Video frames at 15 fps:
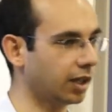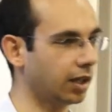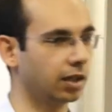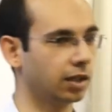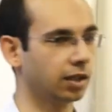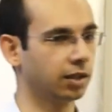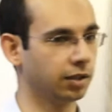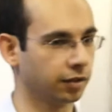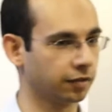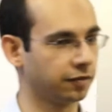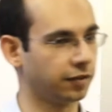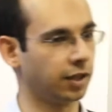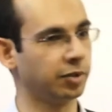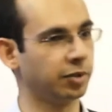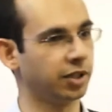a young
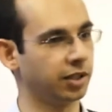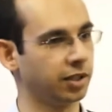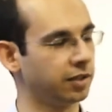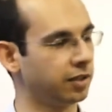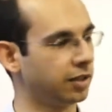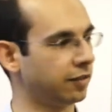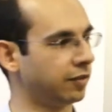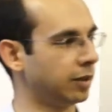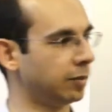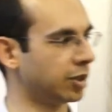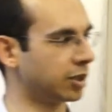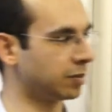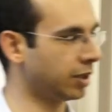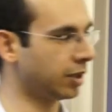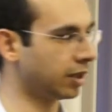farmer, and he didn't have very
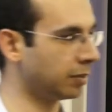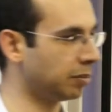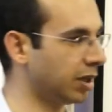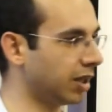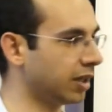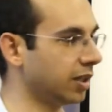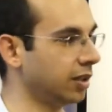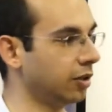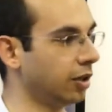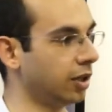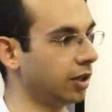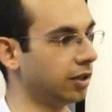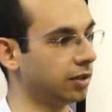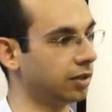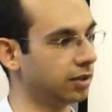much money, but
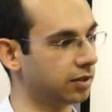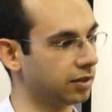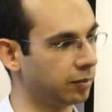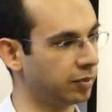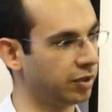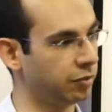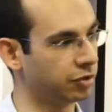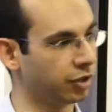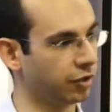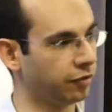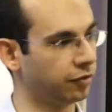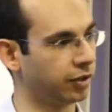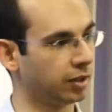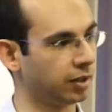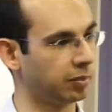somebody was
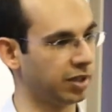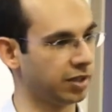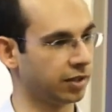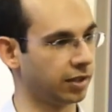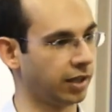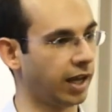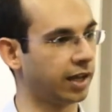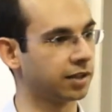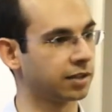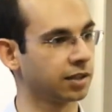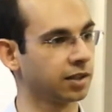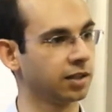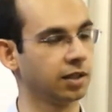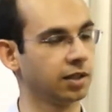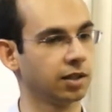offering a piece of land
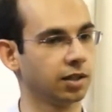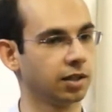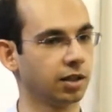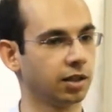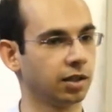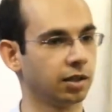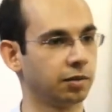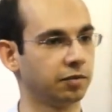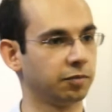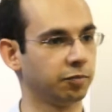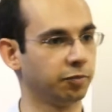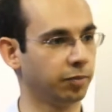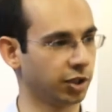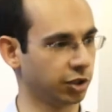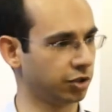
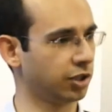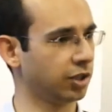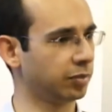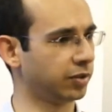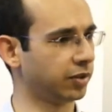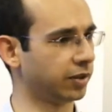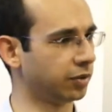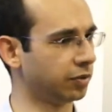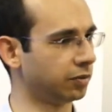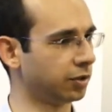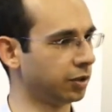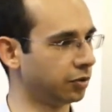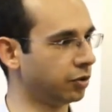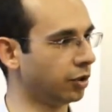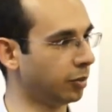much cheaper than
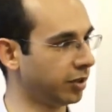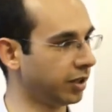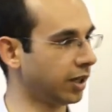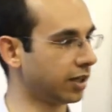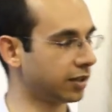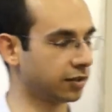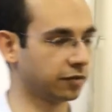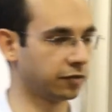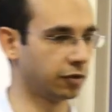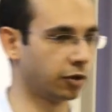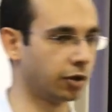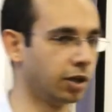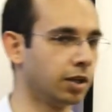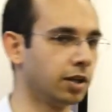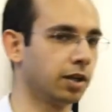you'd normally get it
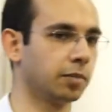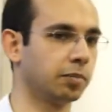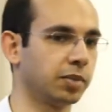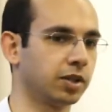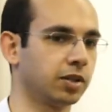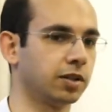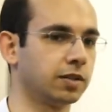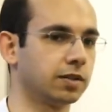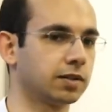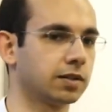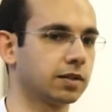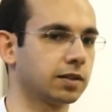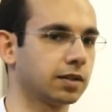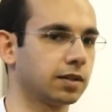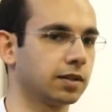for,
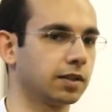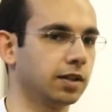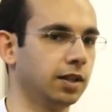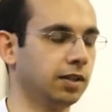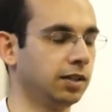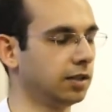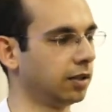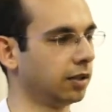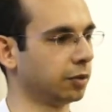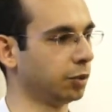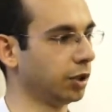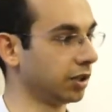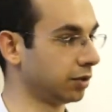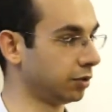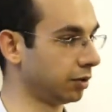because it needed a lot of
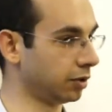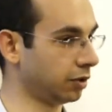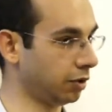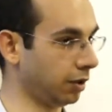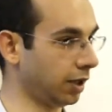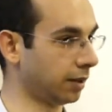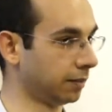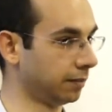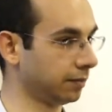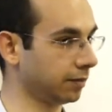work doing to it.